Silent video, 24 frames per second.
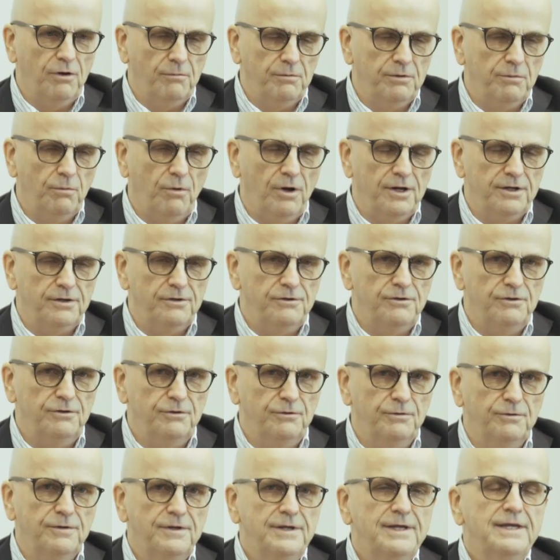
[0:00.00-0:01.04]
what we want to
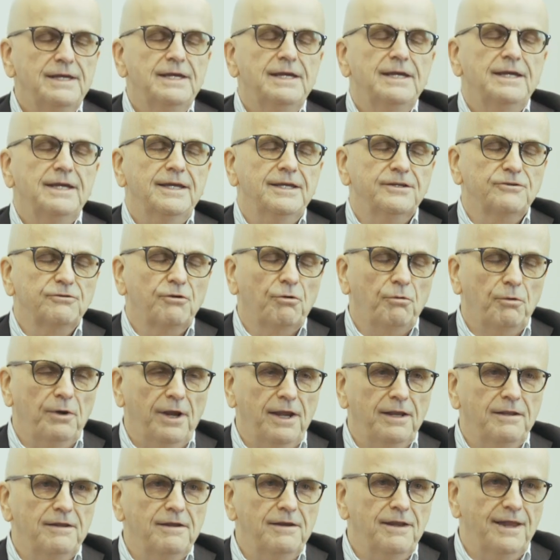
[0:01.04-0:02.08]
do is
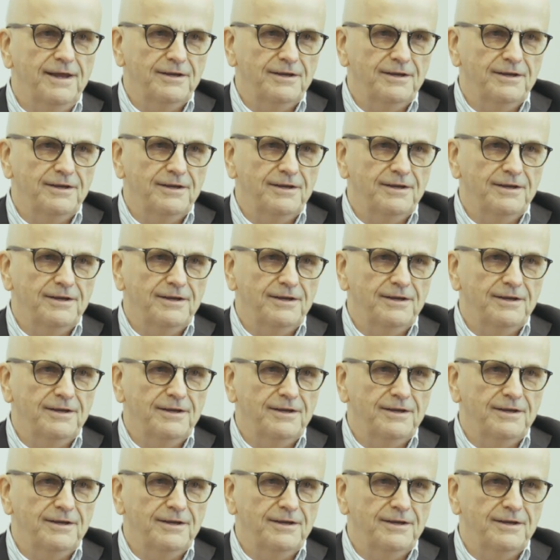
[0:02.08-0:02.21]
create the